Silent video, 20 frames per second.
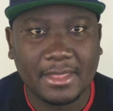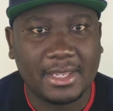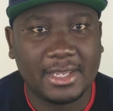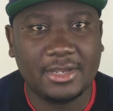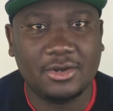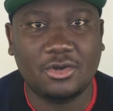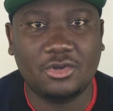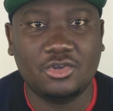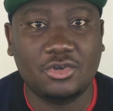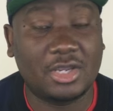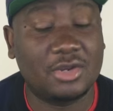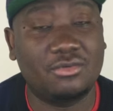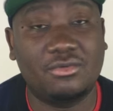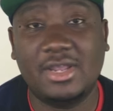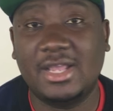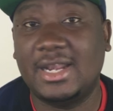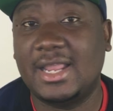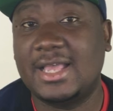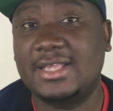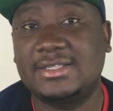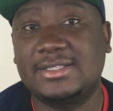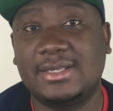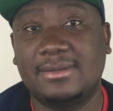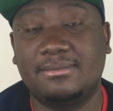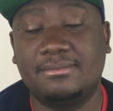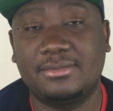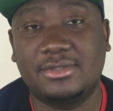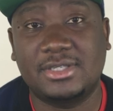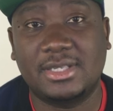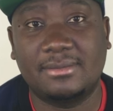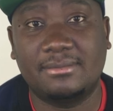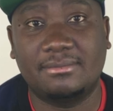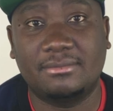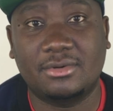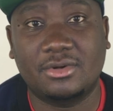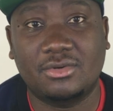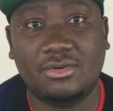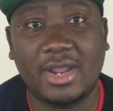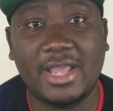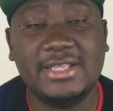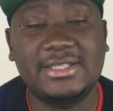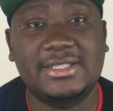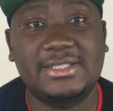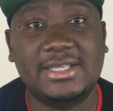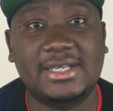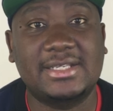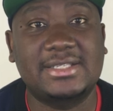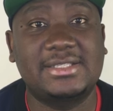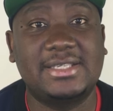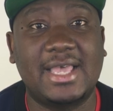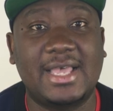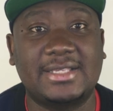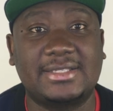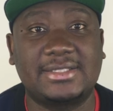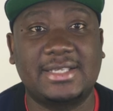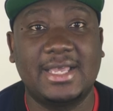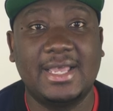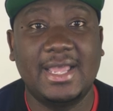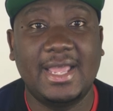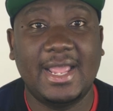you know, you can realize some some crazy success.